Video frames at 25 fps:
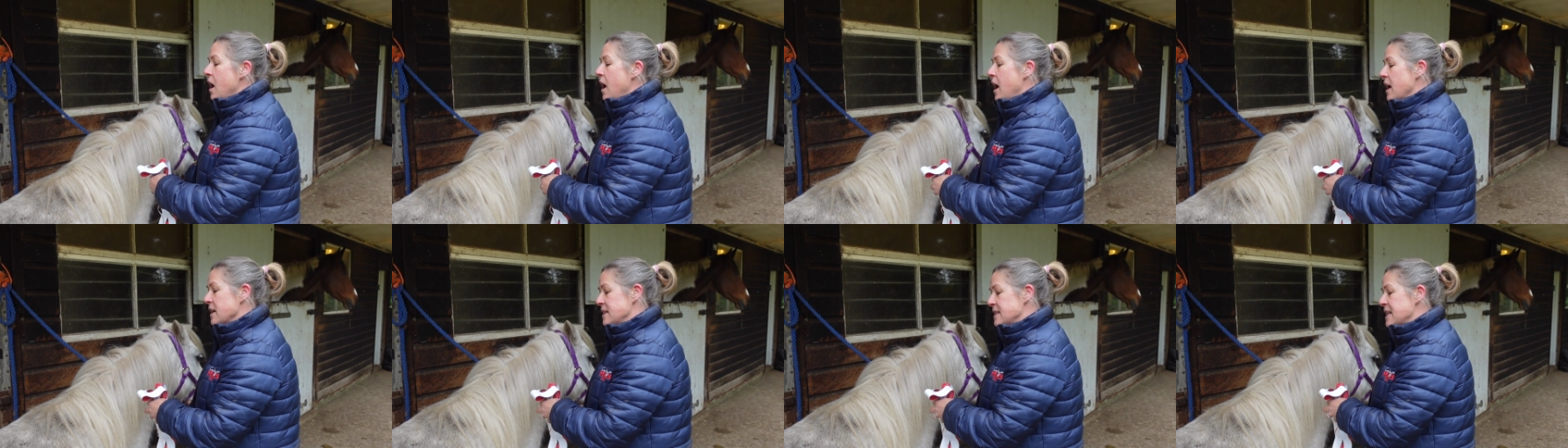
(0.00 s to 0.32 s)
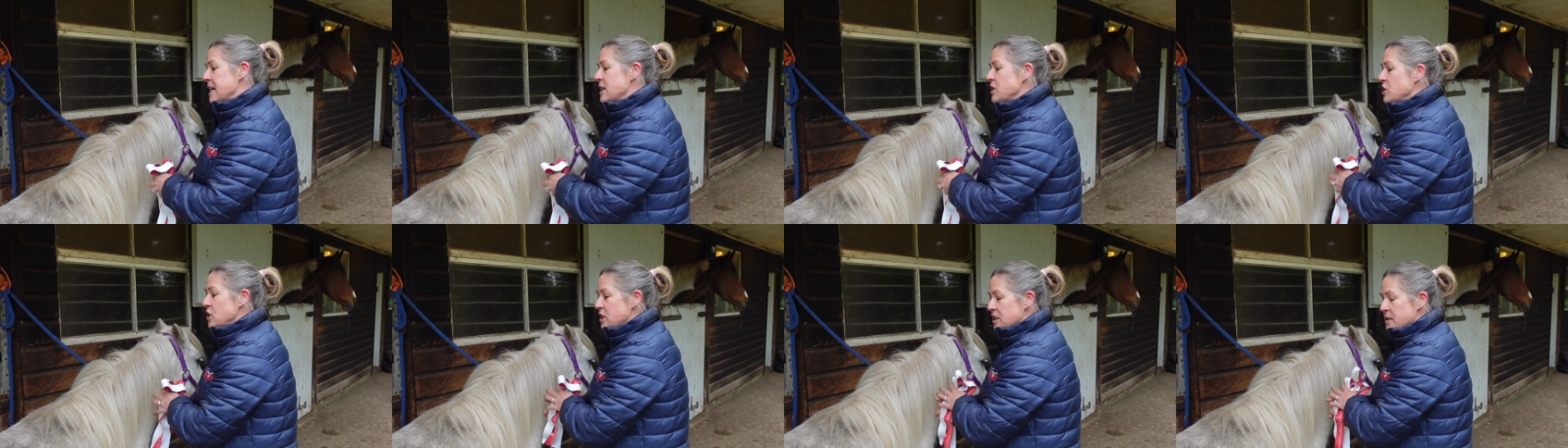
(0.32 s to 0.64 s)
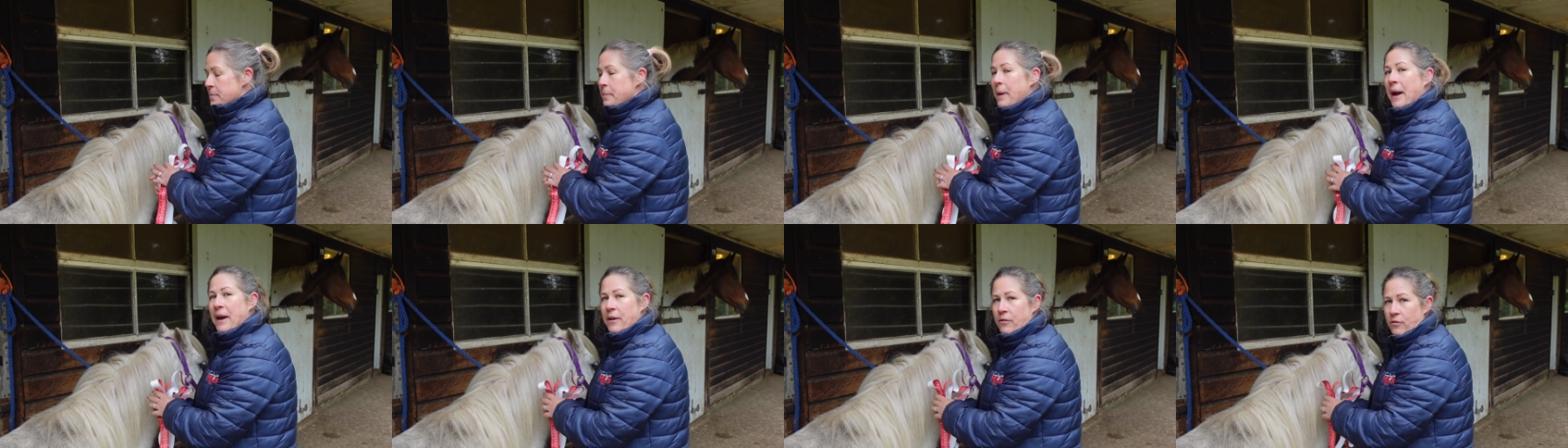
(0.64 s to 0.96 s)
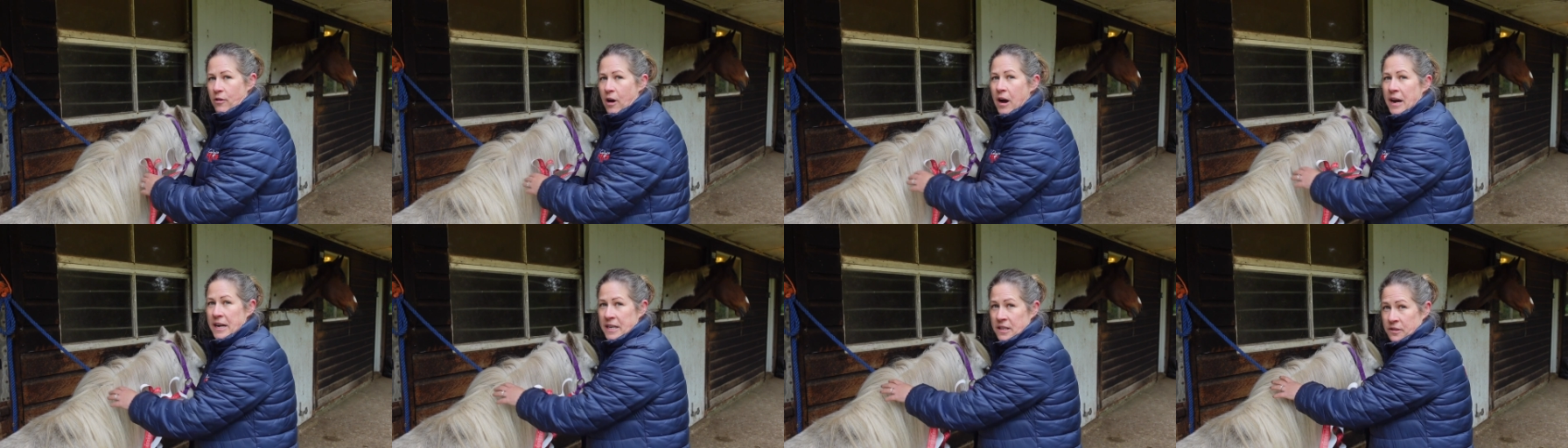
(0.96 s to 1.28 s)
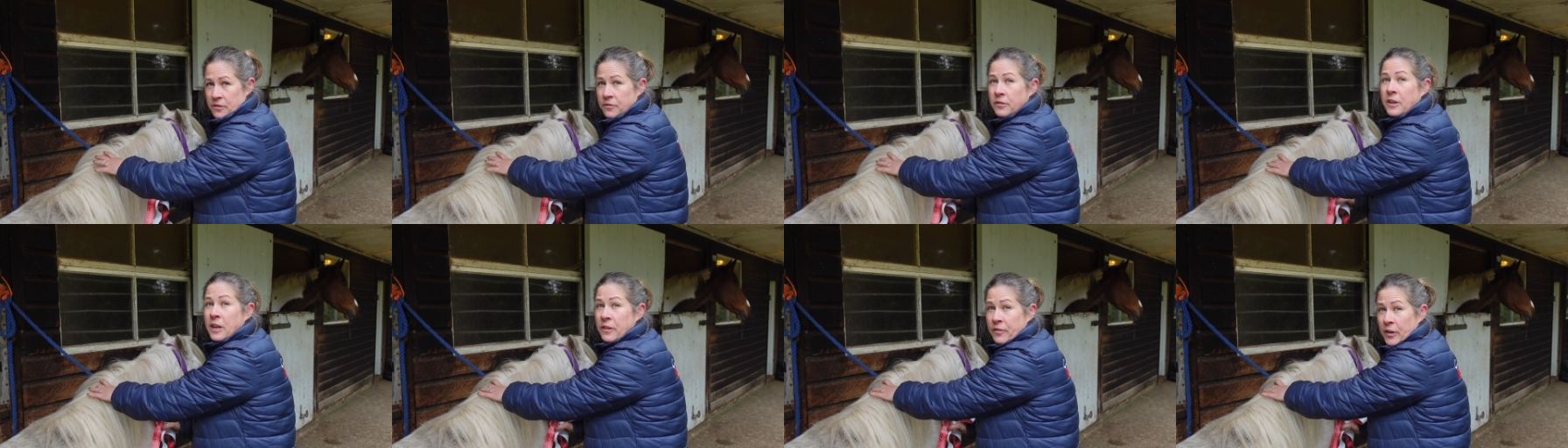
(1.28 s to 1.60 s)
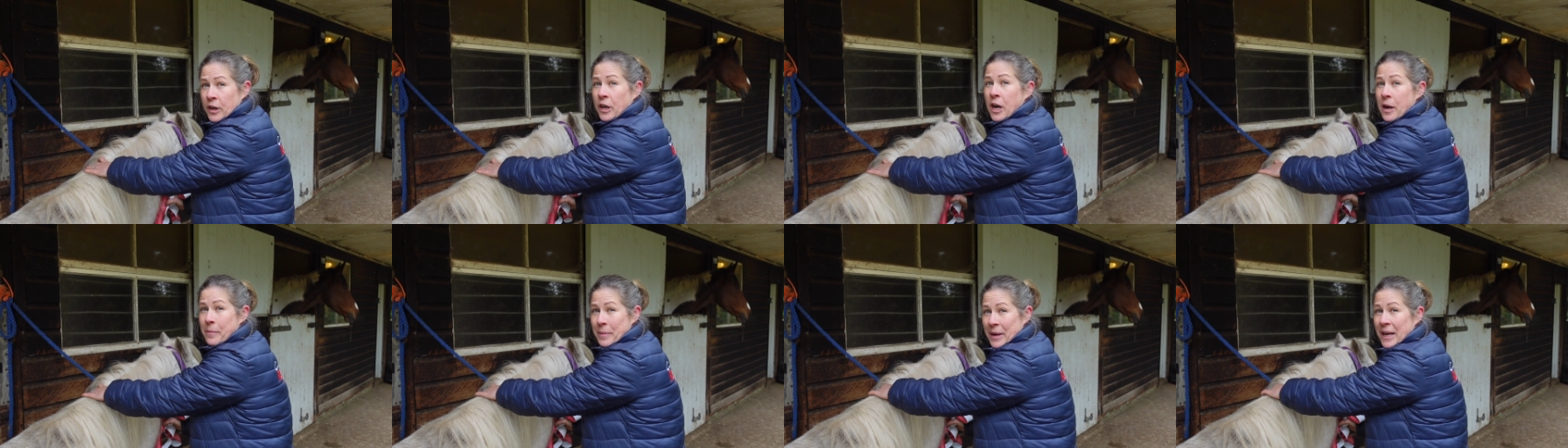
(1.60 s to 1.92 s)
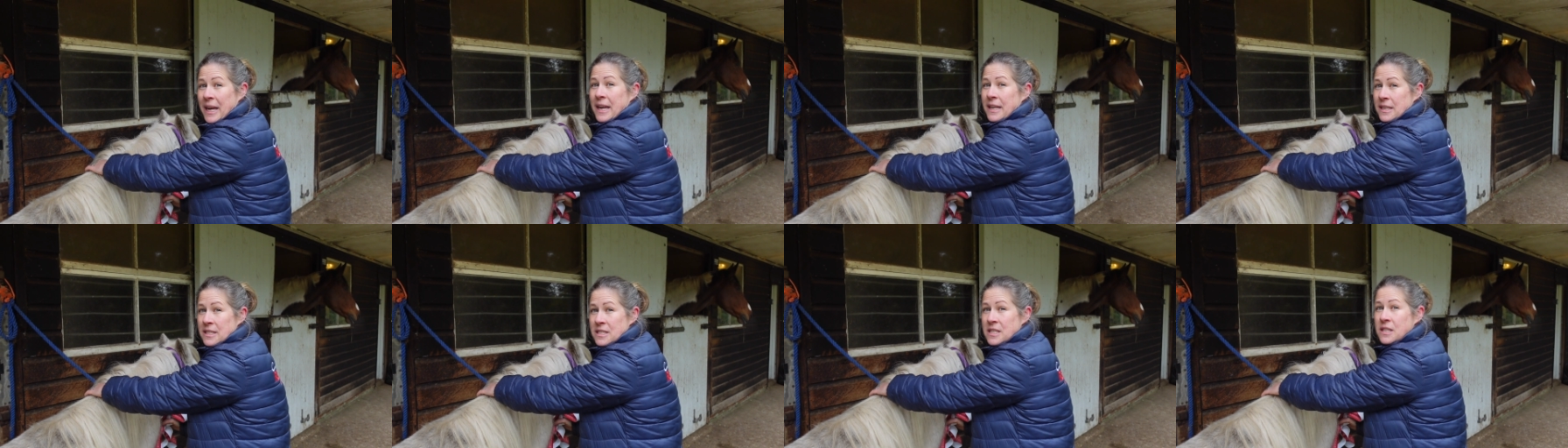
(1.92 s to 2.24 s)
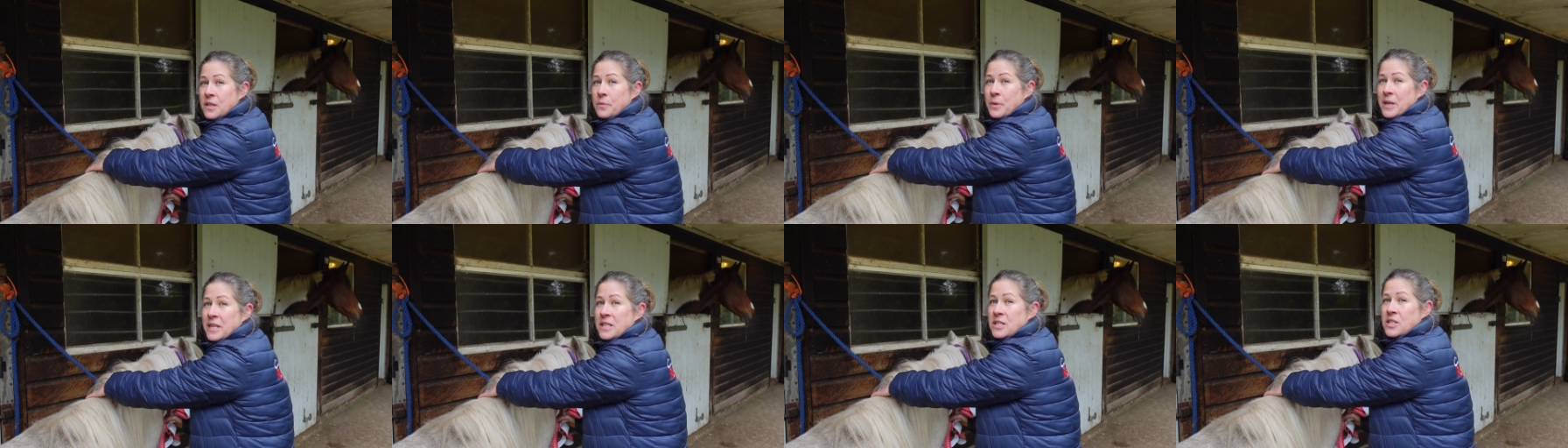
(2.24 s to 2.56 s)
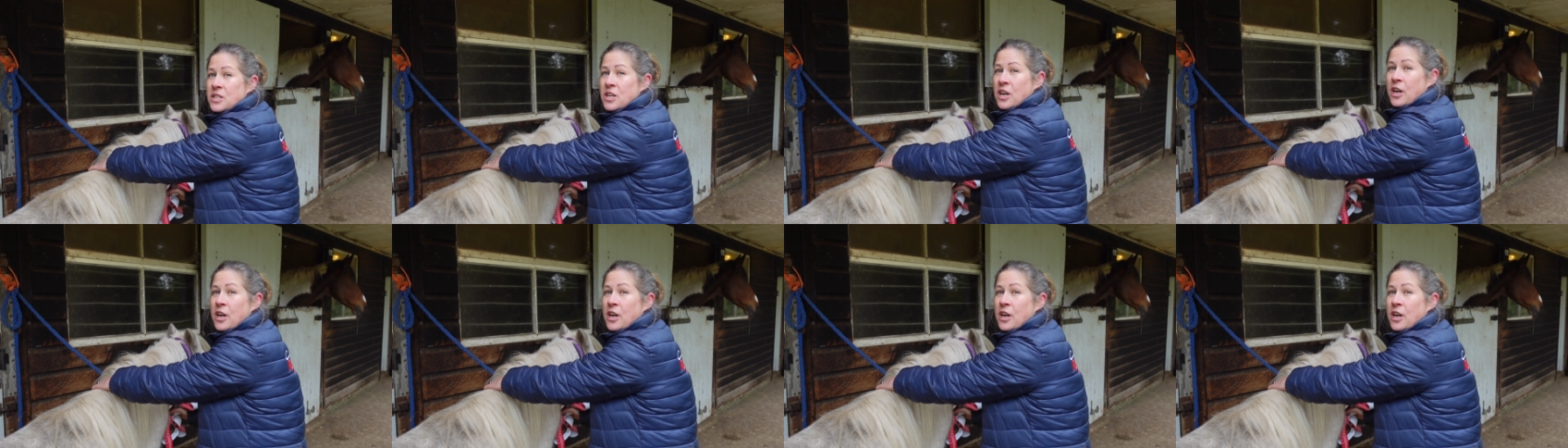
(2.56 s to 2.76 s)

I'd say she's about right for coming into the winter.